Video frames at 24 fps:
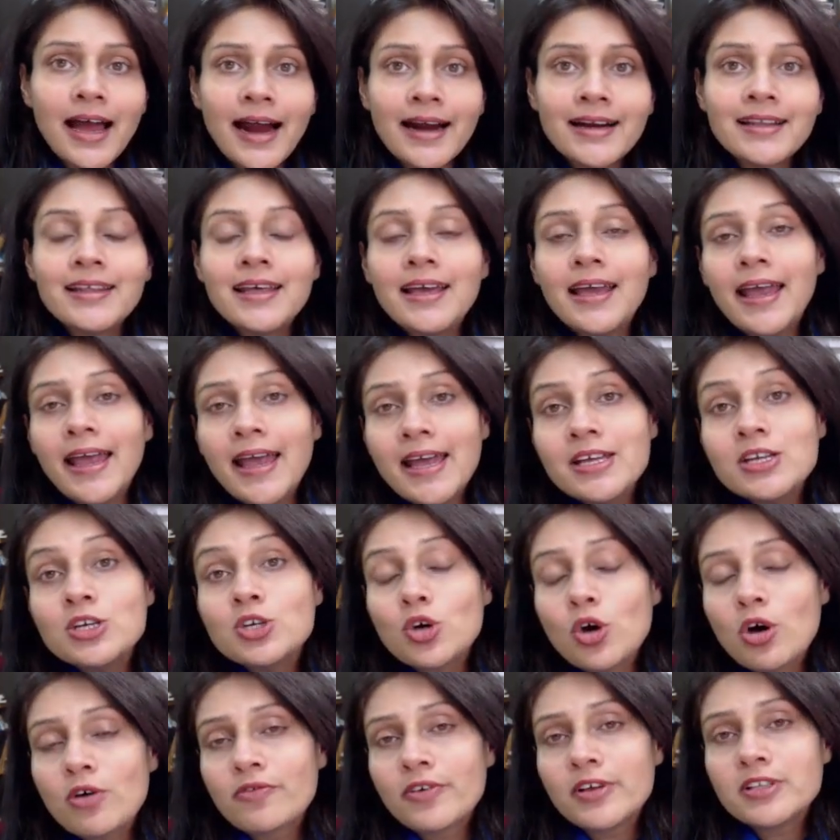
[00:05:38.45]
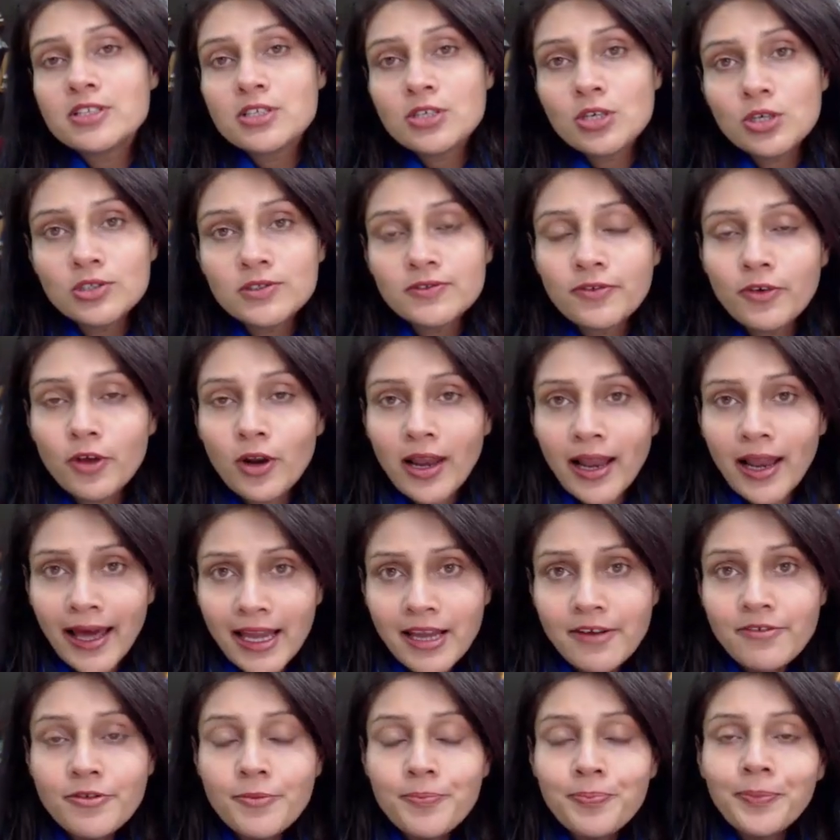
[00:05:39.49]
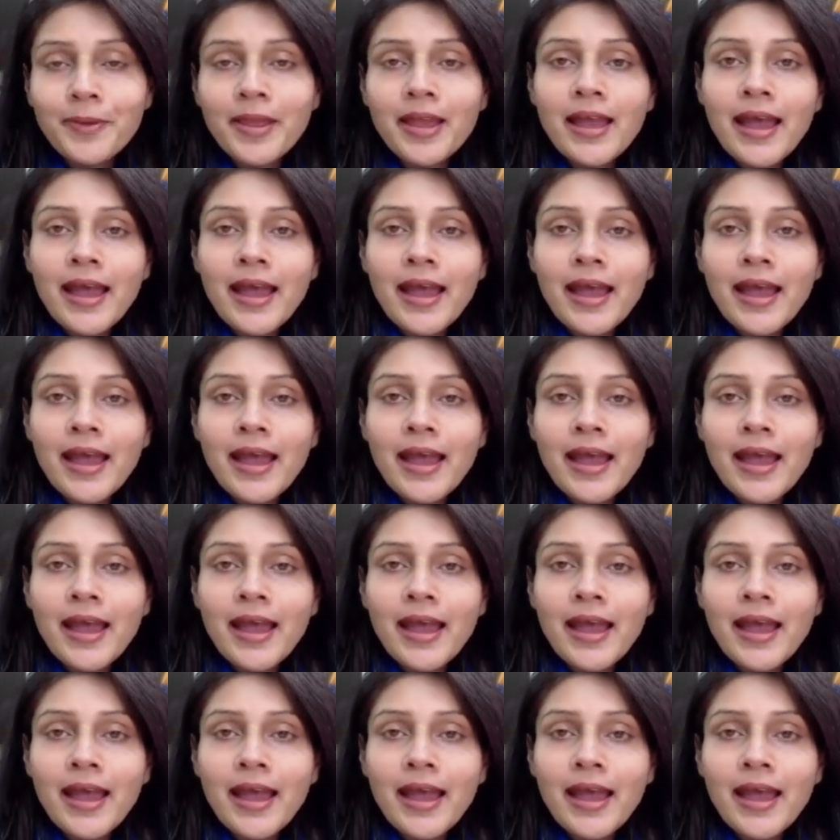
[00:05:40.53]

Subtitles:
at the end of its useful life,